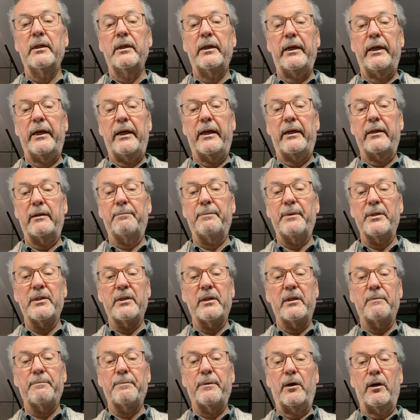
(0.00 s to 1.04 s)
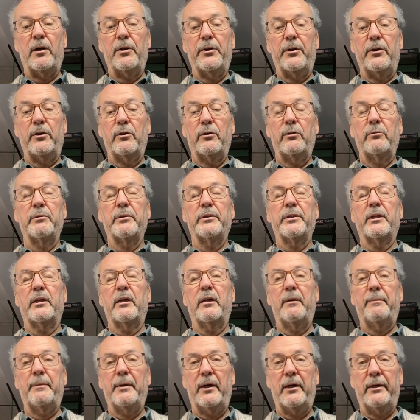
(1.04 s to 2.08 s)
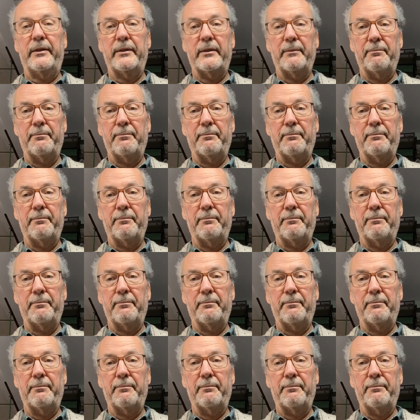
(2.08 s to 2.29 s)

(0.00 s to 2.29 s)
He had a business partner who was the guy behind